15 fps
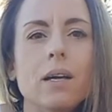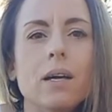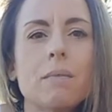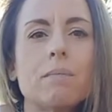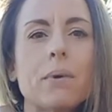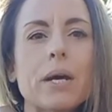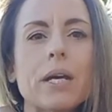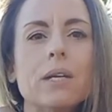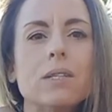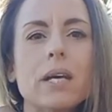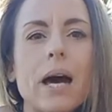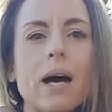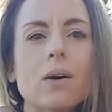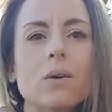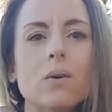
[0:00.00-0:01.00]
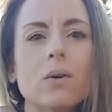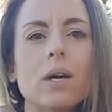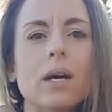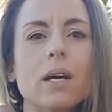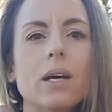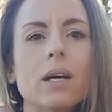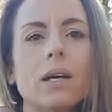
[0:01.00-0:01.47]
break it down
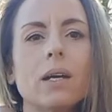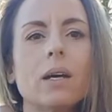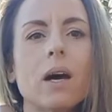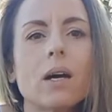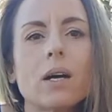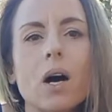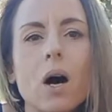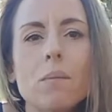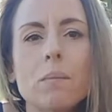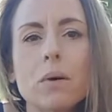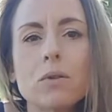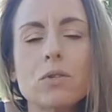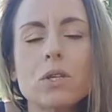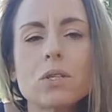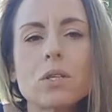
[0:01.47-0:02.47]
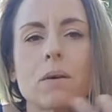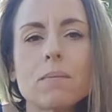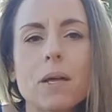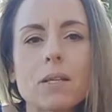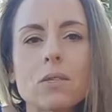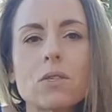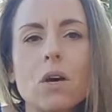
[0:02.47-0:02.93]
in a compost system
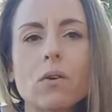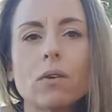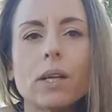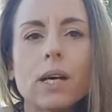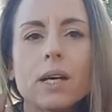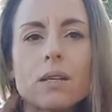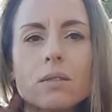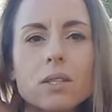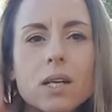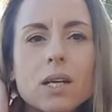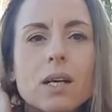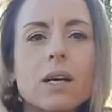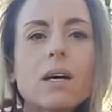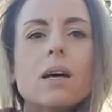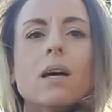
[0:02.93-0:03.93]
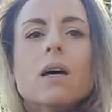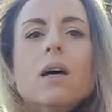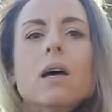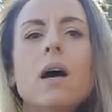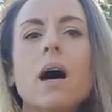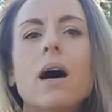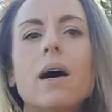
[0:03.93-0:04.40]
that's totally easy to
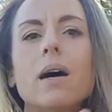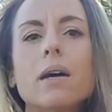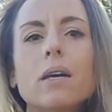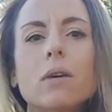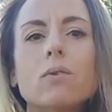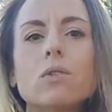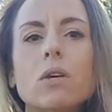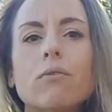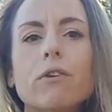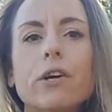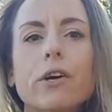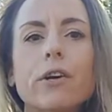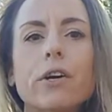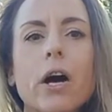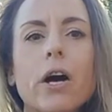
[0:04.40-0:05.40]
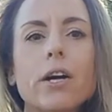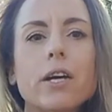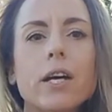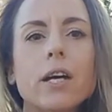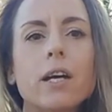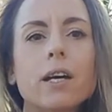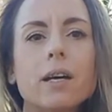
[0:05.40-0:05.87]
use it for your
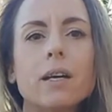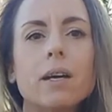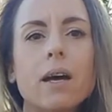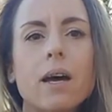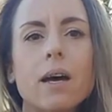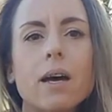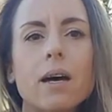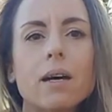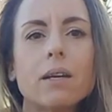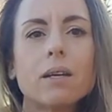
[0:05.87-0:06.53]
garden and